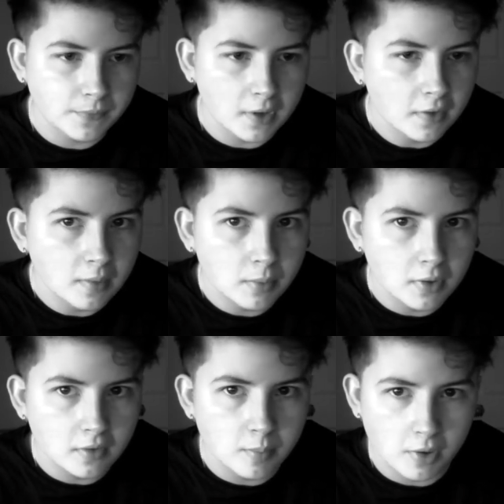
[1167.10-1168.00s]
I think
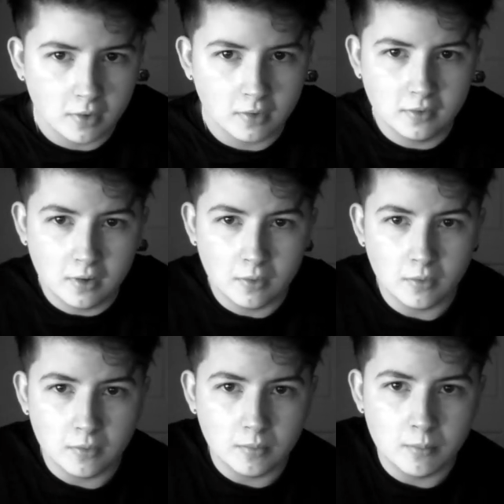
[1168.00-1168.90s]
because I pass a
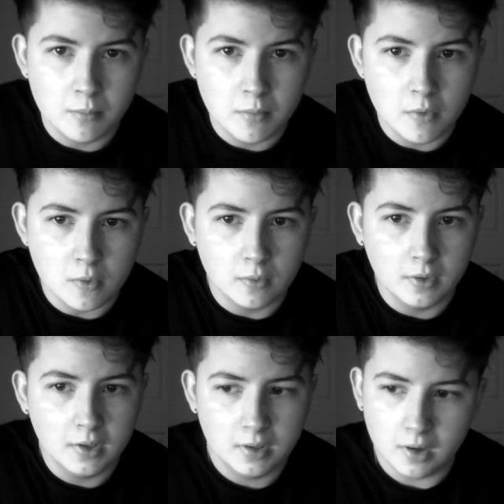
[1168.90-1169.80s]
lot more,
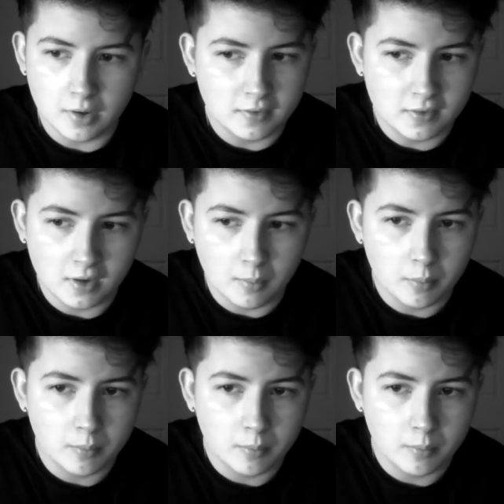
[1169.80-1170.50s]
I'd say,